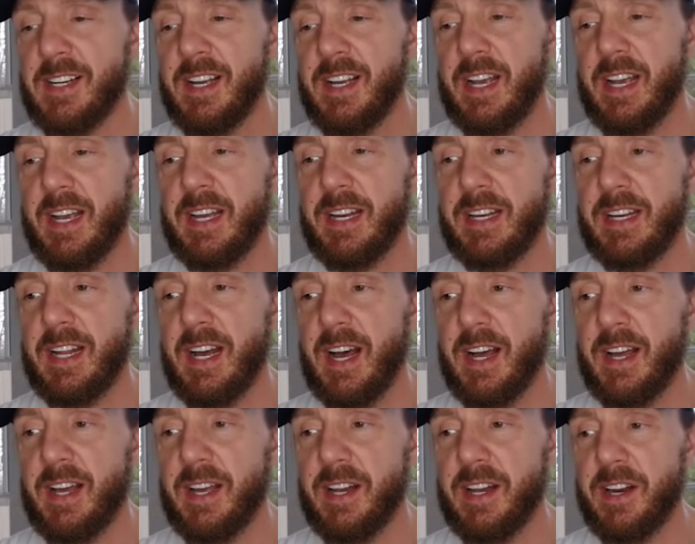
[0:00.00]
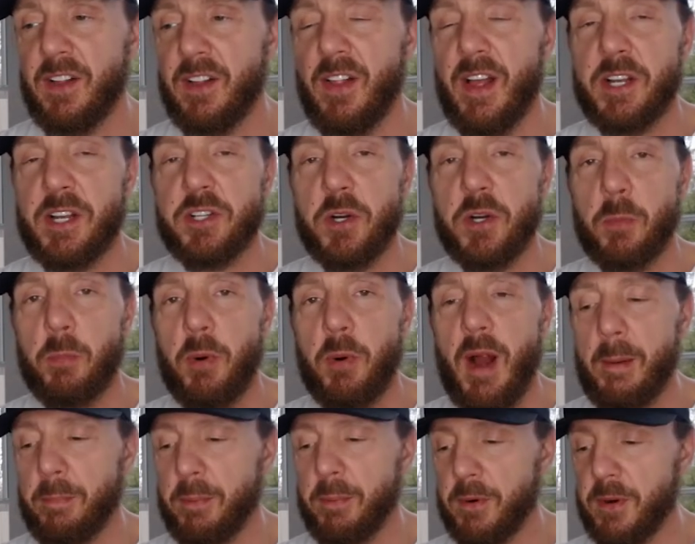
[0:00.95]
and intellectual
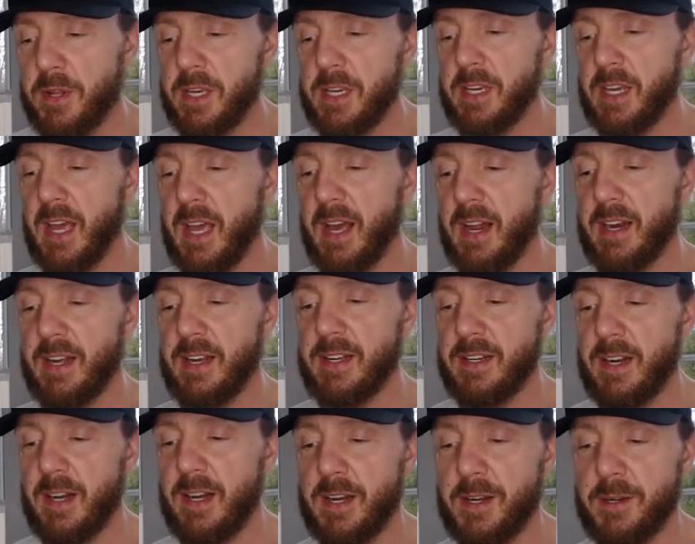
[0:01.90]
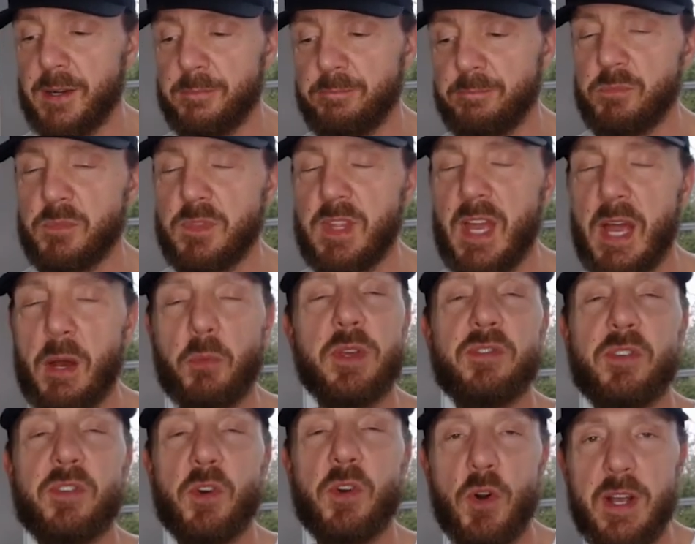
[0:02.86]
property kind of that
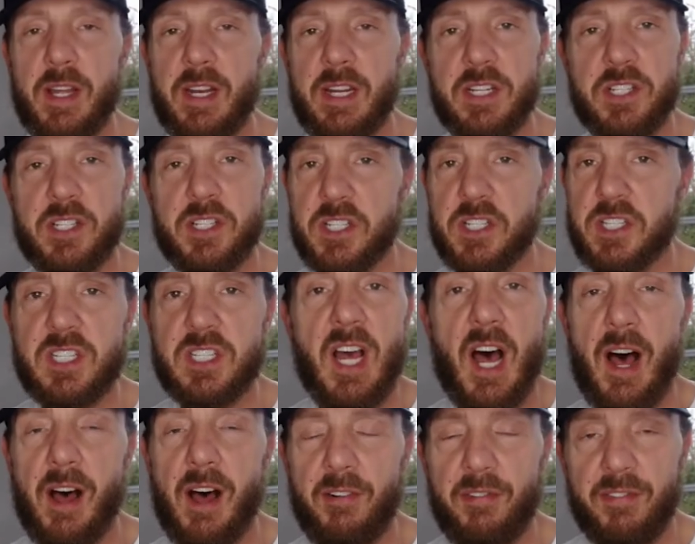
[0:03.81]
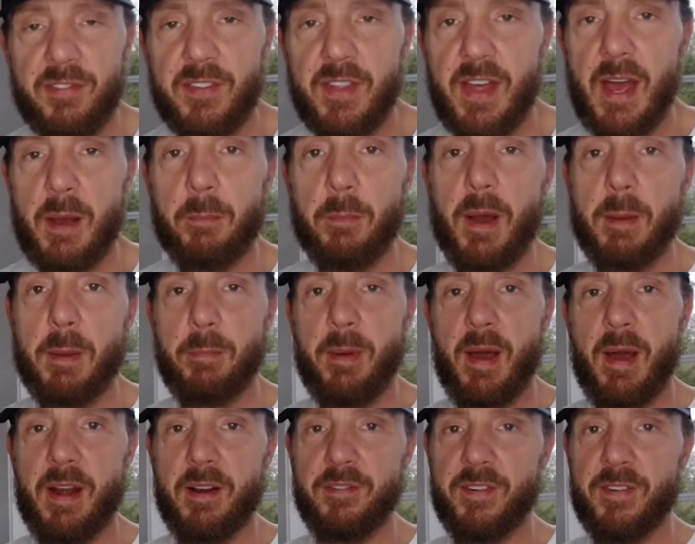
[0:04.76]
we've created, just stuff that might
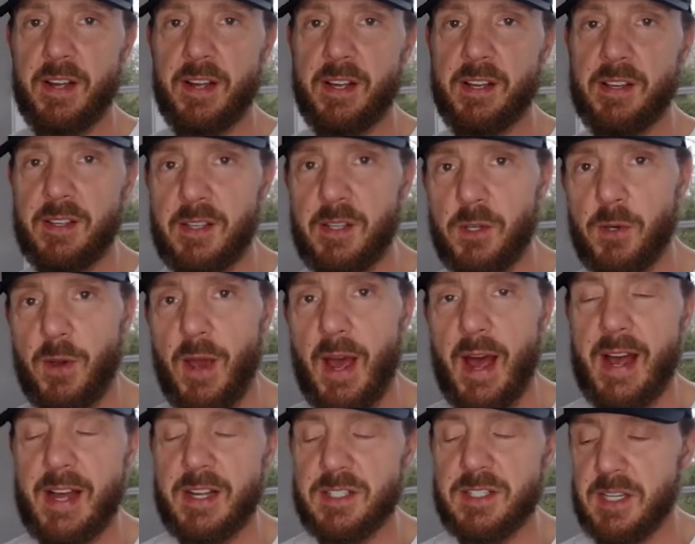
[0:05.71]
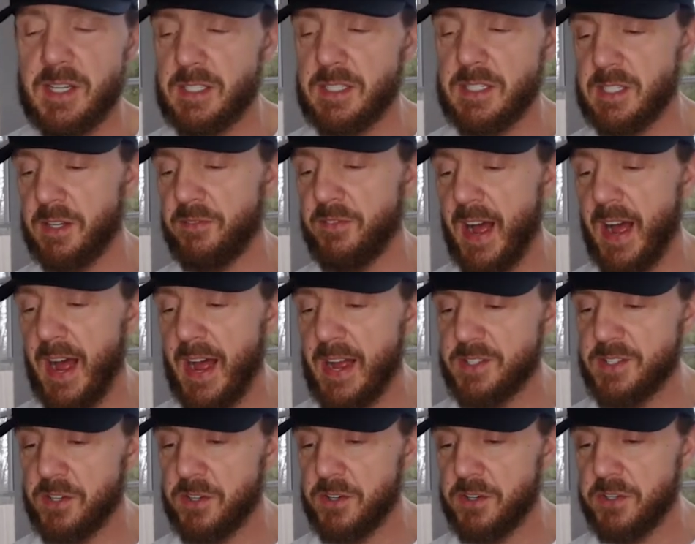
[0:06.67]
benefit you guys as
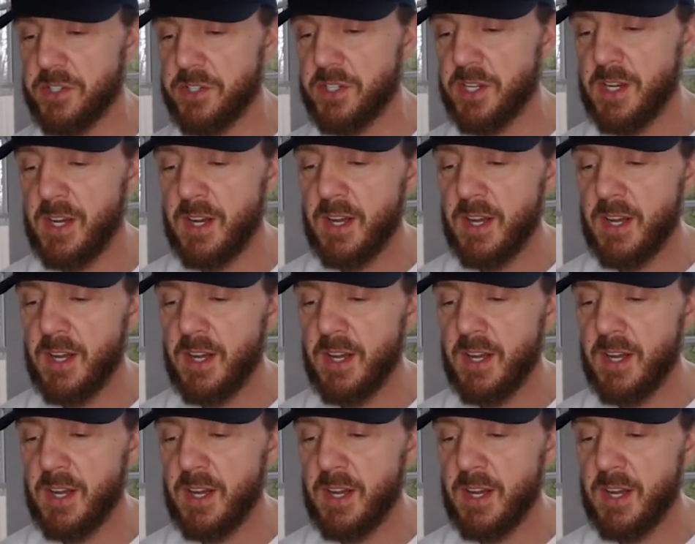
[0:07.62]
advisors.